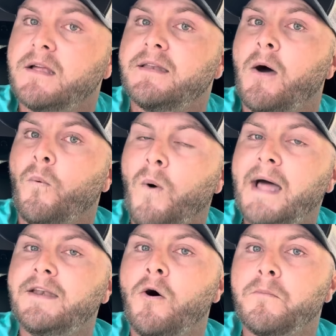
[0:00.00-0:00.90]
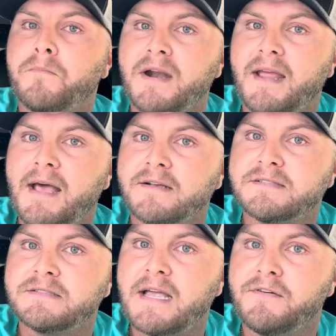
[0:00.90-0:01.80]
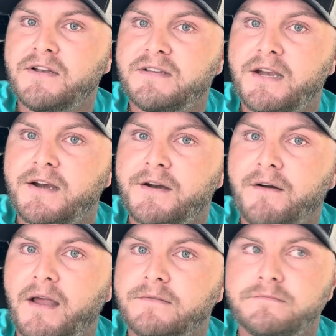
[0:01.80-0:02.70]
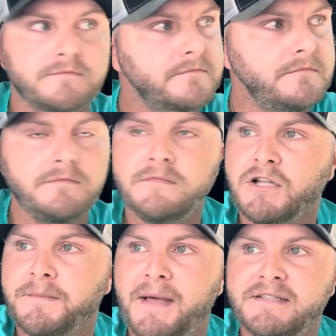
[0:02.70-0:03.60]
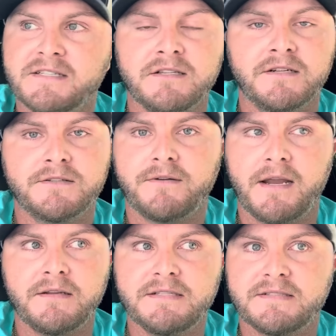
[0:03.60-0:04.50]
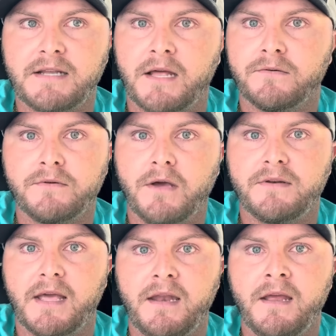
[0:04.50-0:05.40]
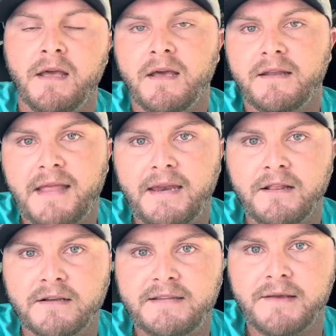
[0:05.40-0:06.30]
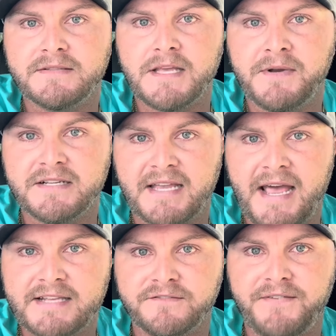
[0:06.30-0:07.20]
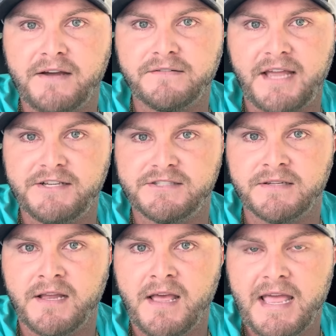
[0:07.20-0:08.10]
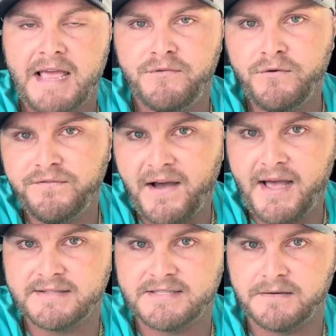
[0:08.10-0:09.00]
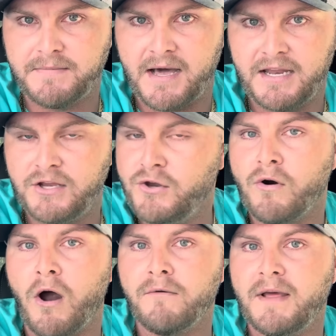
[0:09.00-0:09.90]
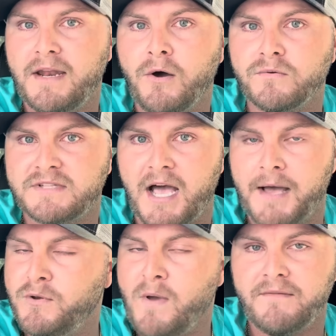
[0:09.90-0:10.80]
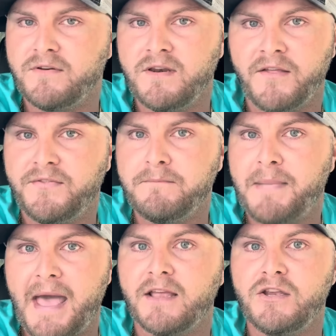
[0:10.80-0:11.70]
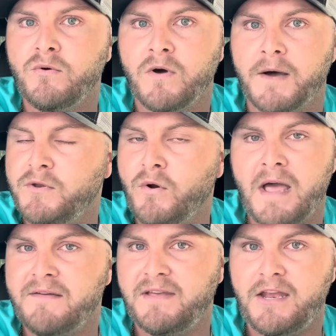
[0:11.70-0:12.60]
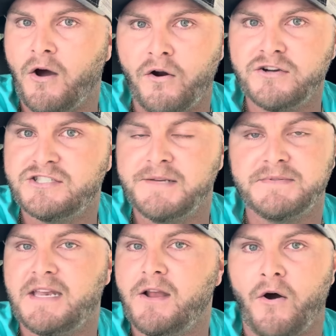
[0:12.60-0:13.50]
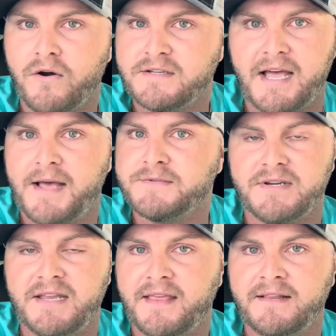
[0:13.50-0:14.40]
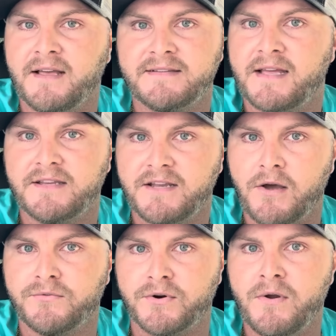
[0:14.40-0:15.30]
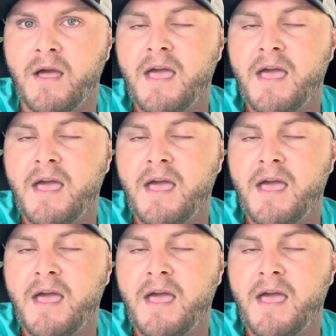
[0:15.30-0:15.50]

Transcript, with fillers: Now, why don't brick houses ever deteriorate? The little man just looked around. He said, I don't know, Nanny. Nanny looked down and said, because it has a foundation. If you find somebody and you're already on top, you have nothing backing you up. You don't have any hardships, any hard times or anything like that to go through.